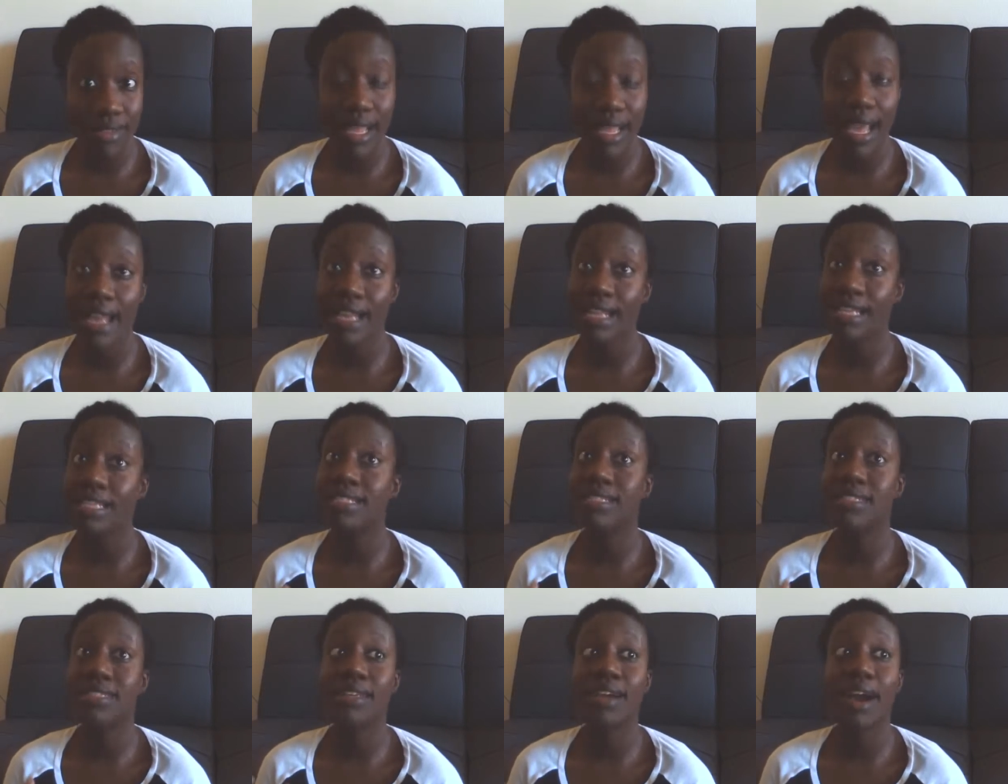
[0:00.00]
That
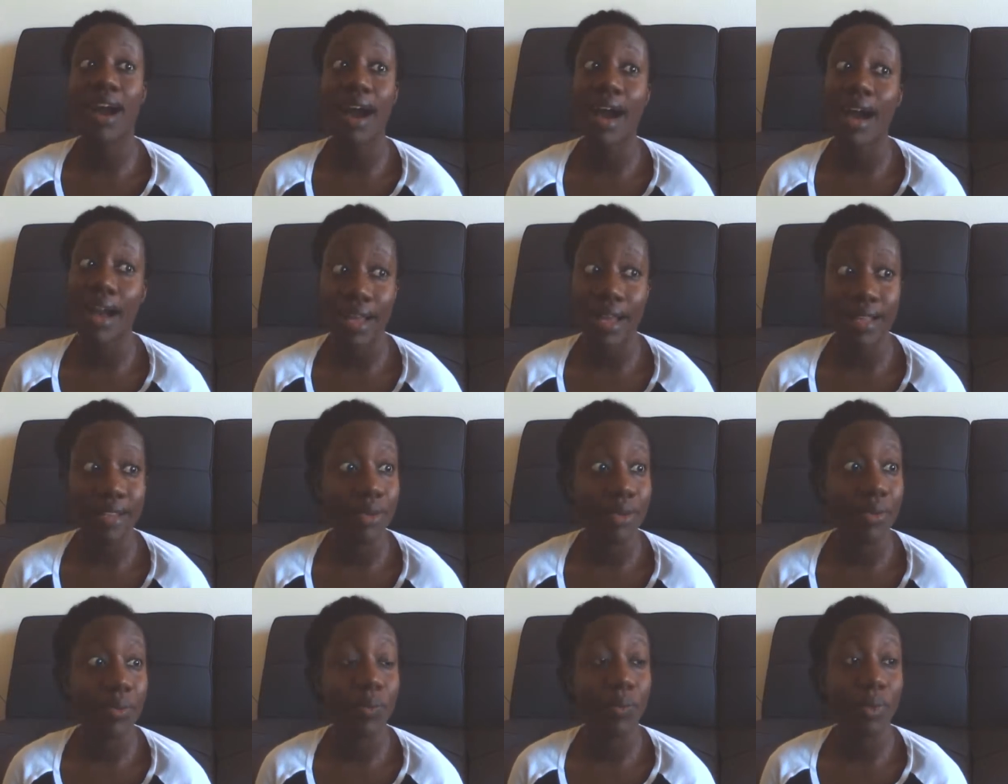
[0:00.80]
is
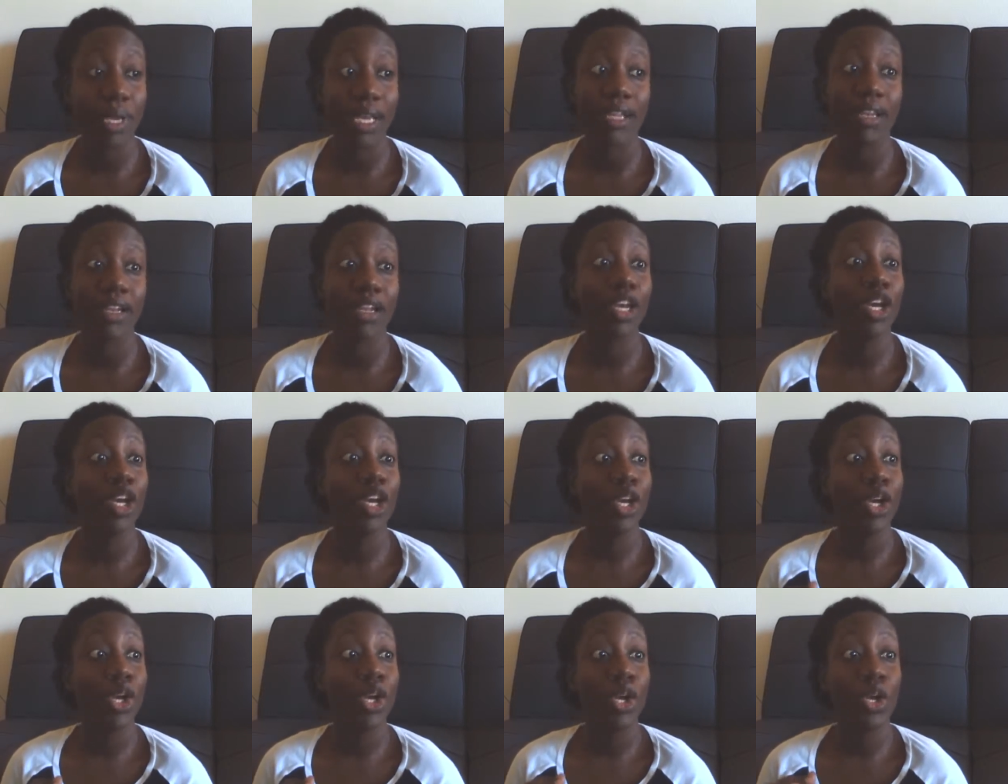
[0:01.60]
God, when
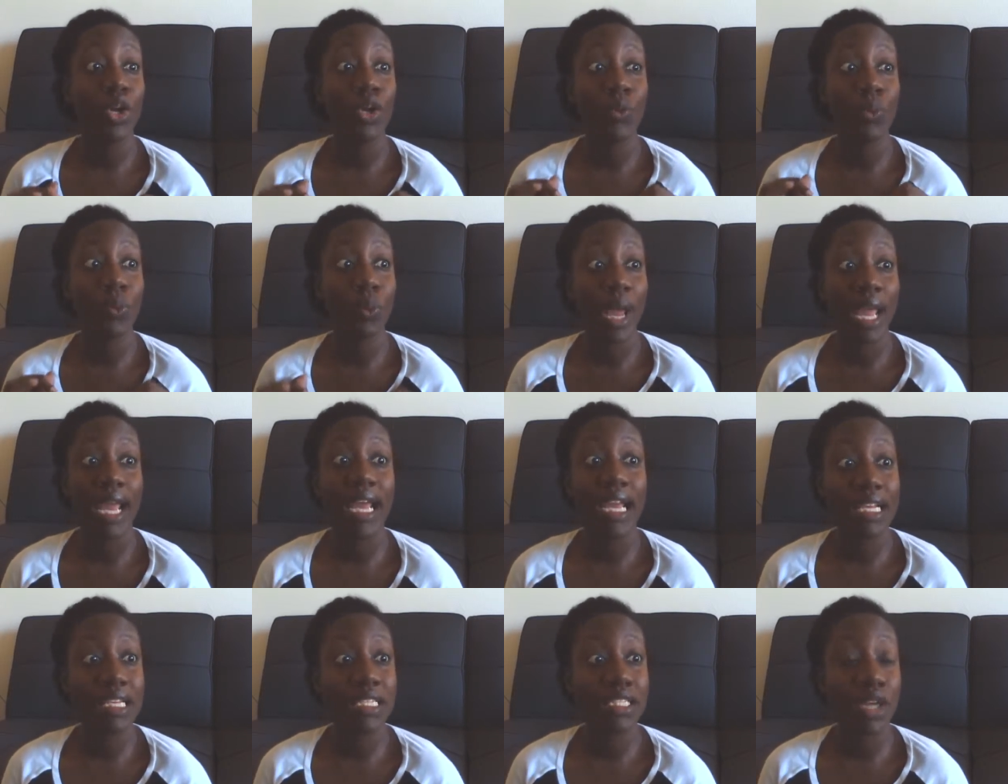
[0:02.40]

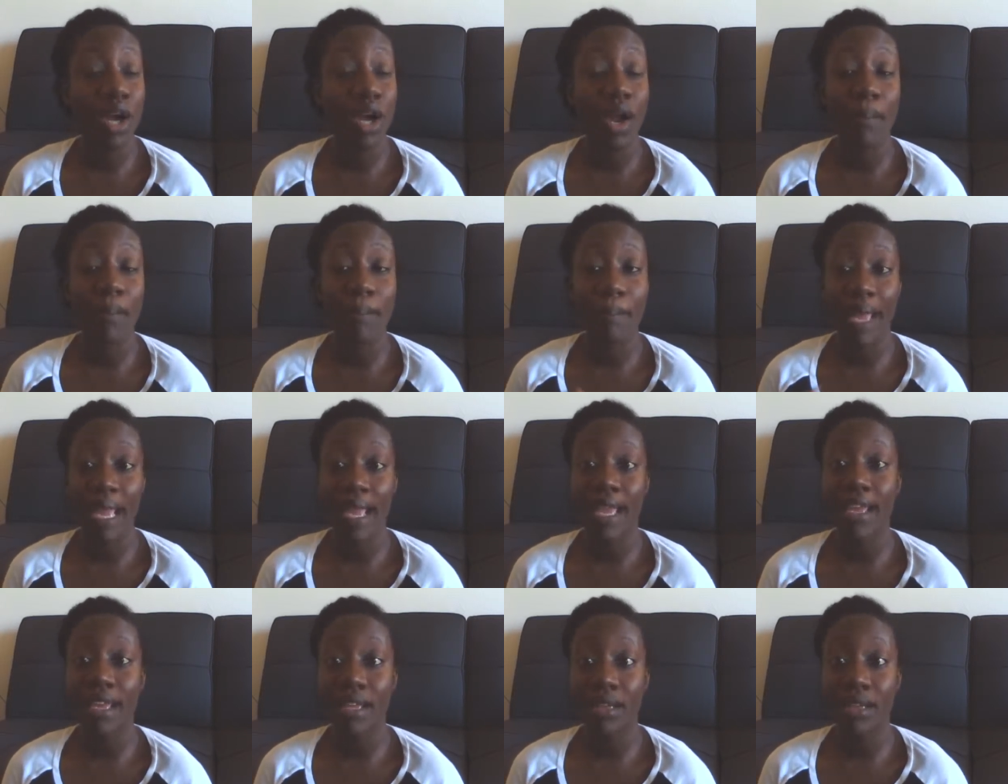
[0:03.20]
ways are
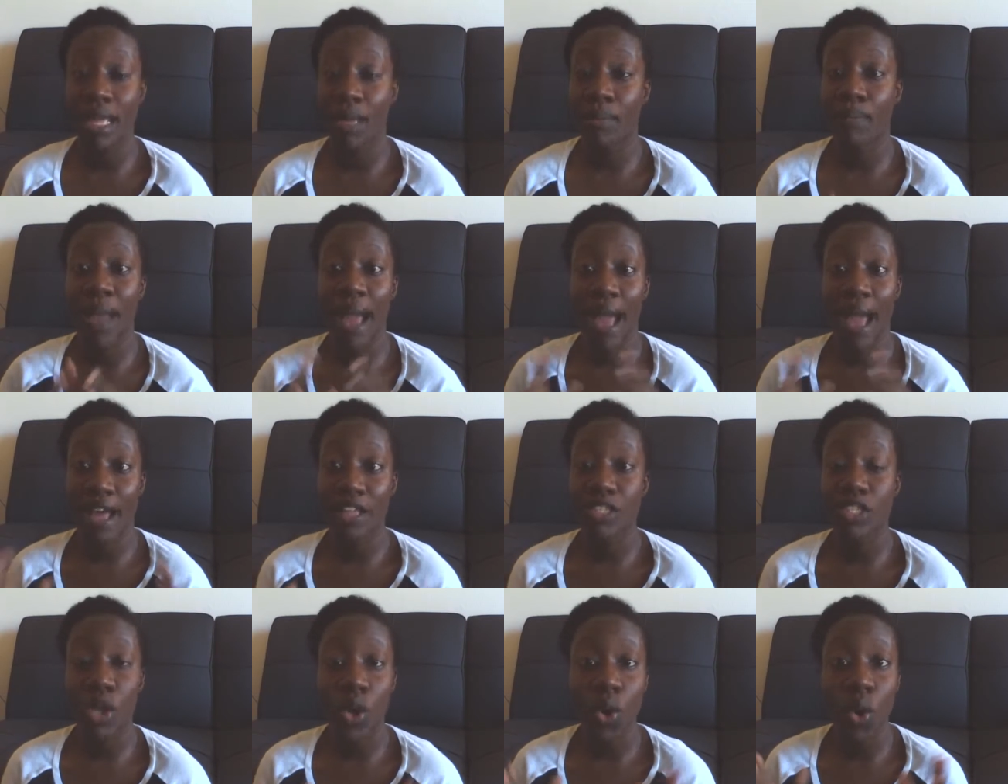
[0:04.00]
made, like
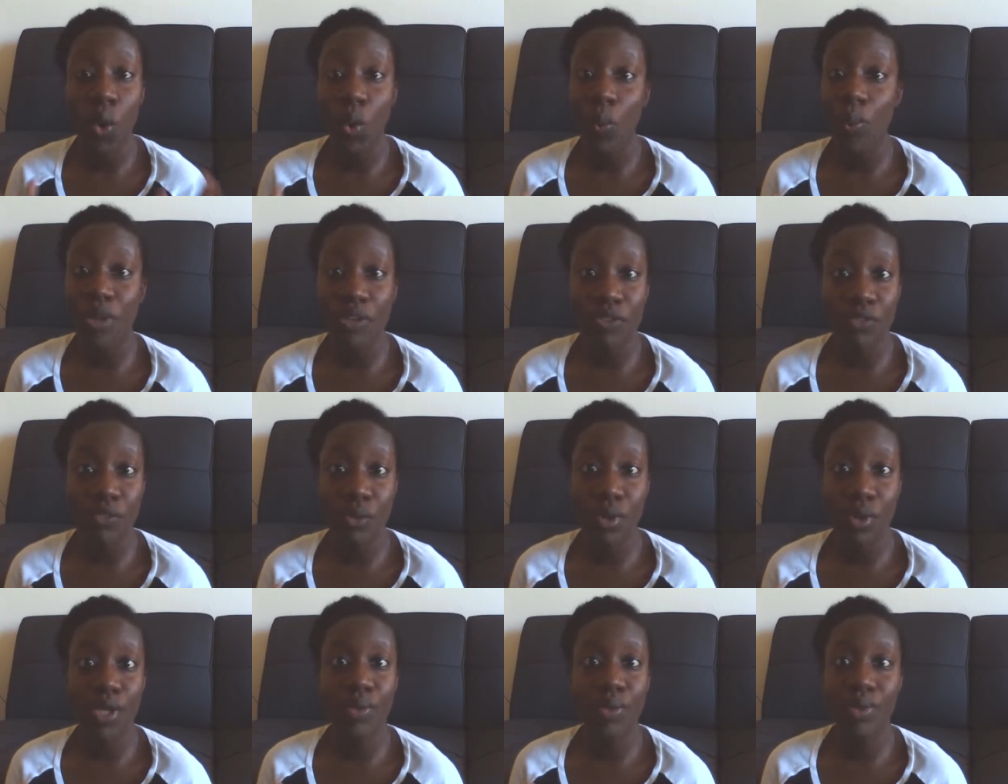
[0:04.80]
paths are open
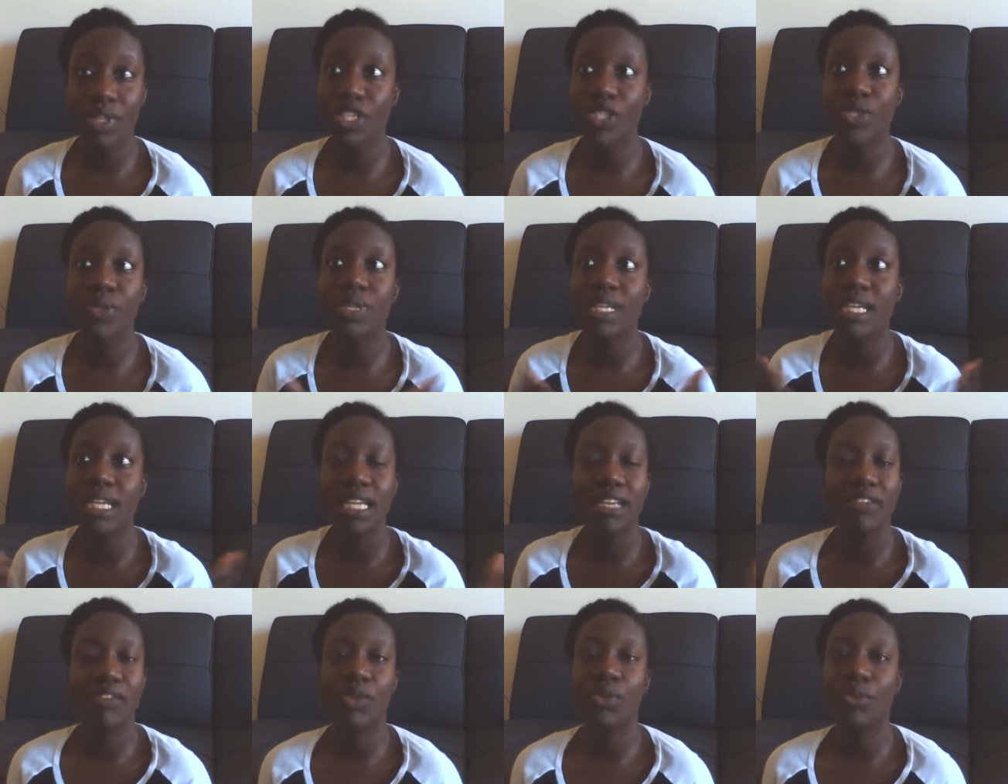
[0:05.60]
for you that you
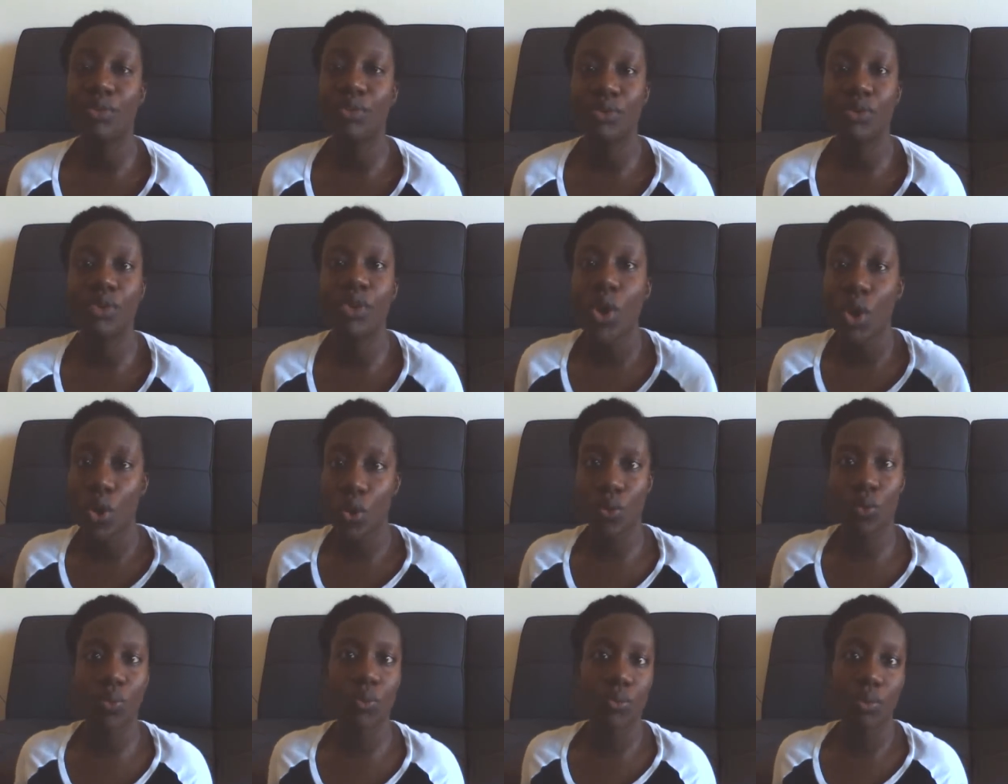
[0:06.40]
didn't even
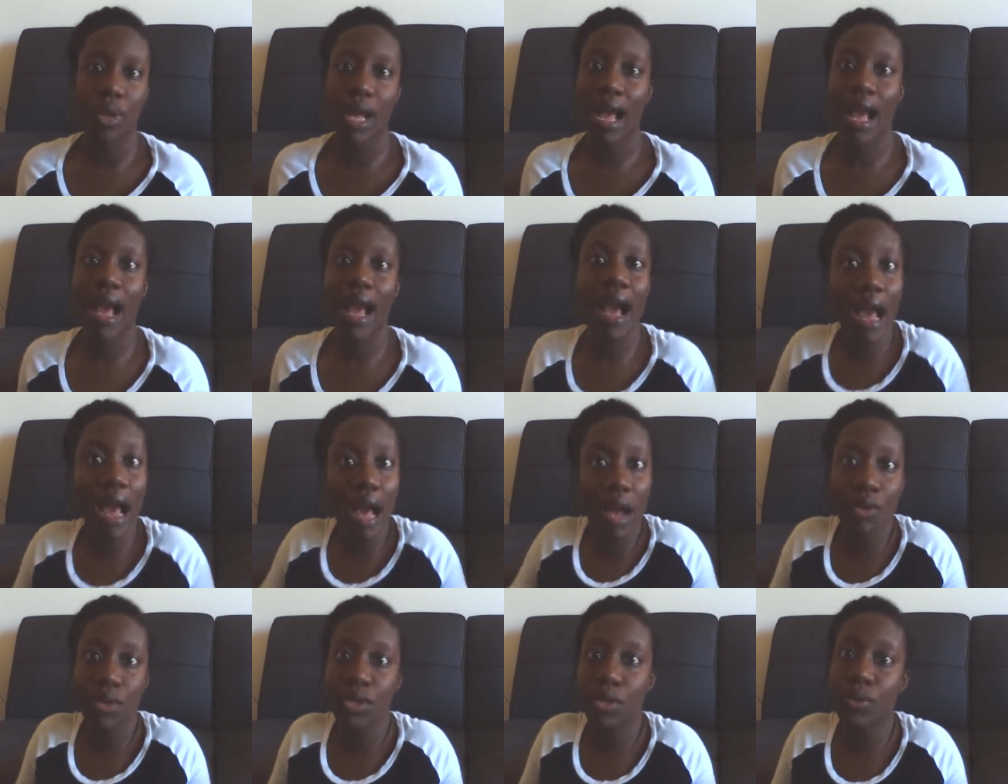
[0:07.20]
know
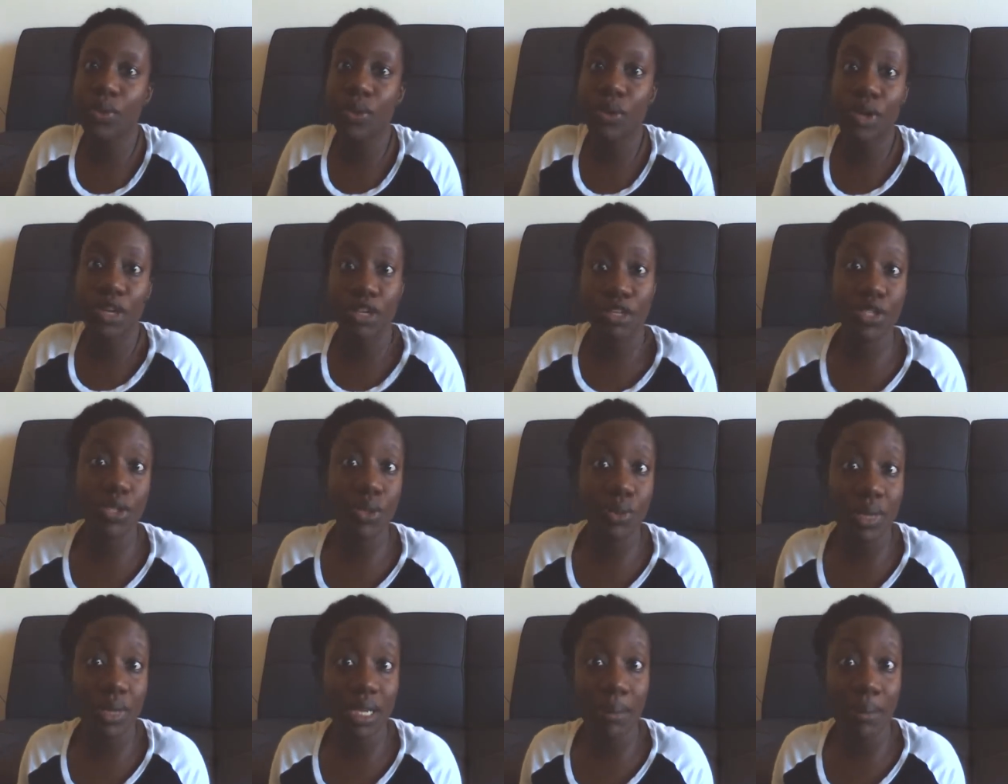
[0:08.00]
how you were going to
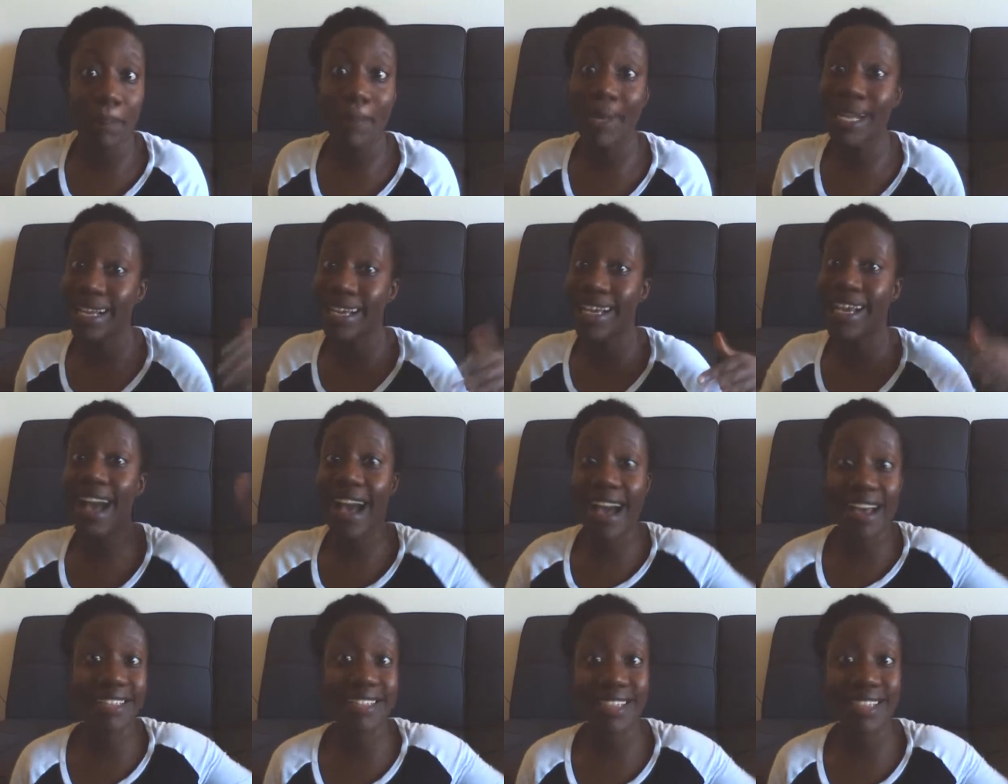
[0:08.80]
do it, but
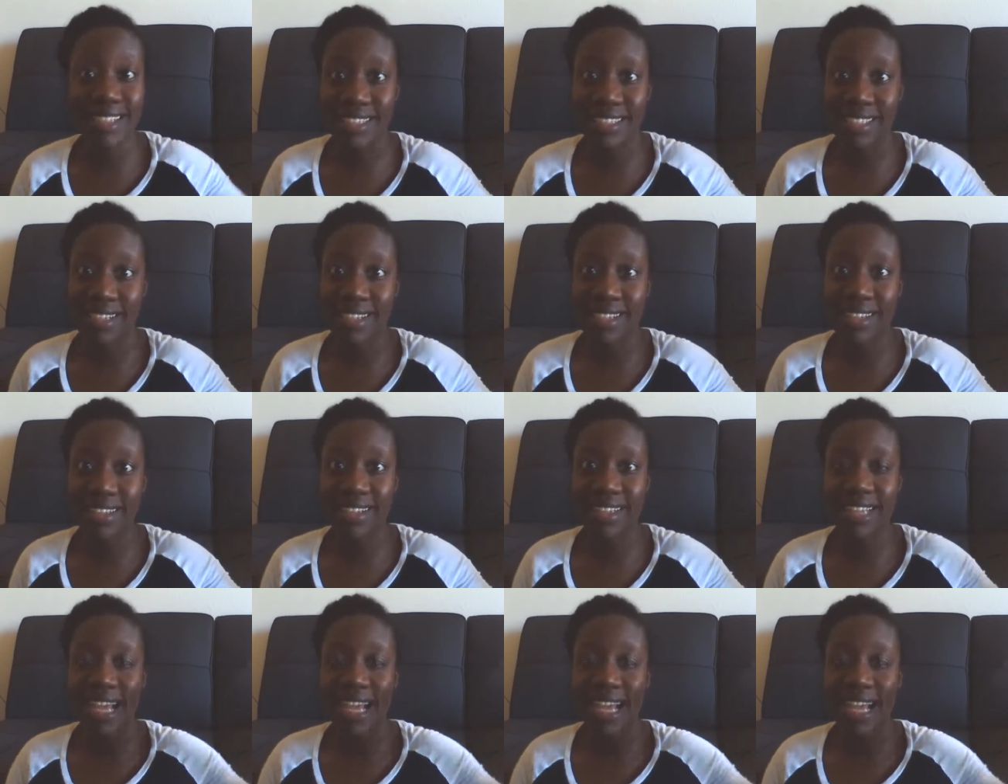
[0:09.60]
God does it.